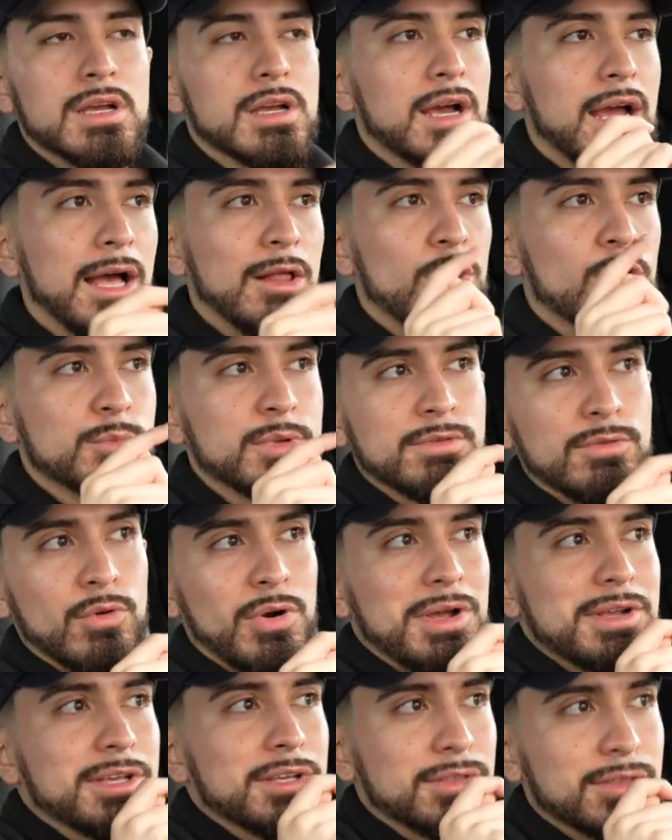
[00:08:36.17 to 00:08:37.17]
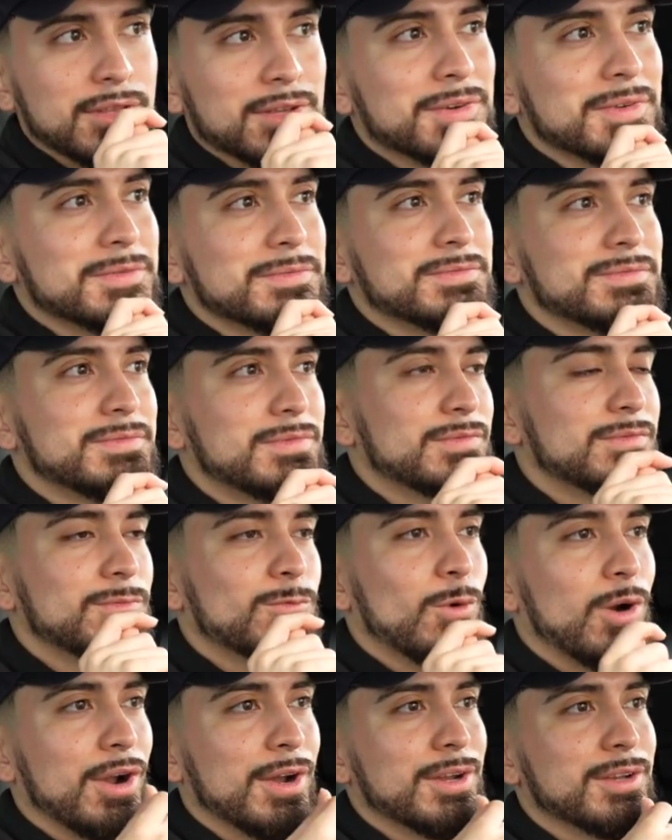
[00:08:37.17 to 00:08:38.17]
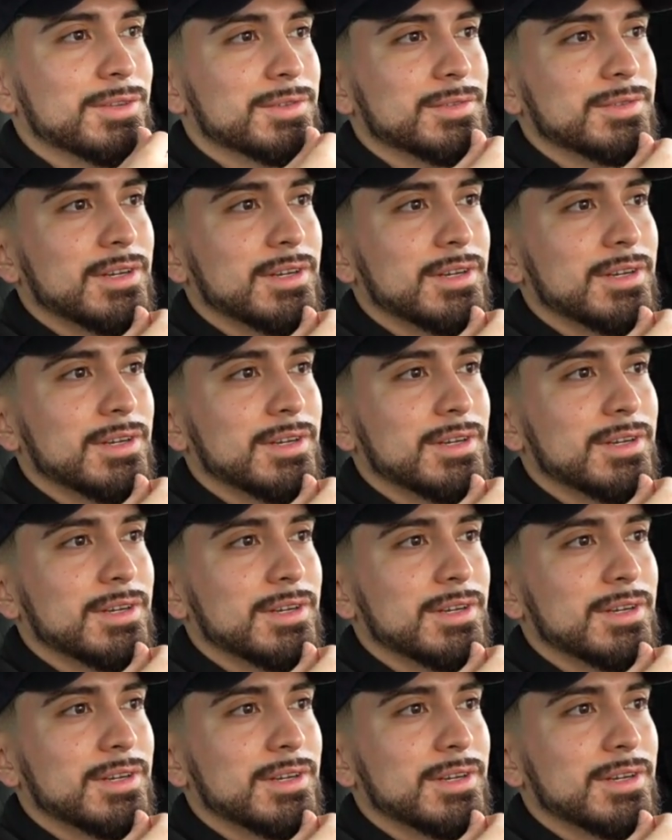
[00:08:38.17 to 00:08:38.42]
how long before I get there, right?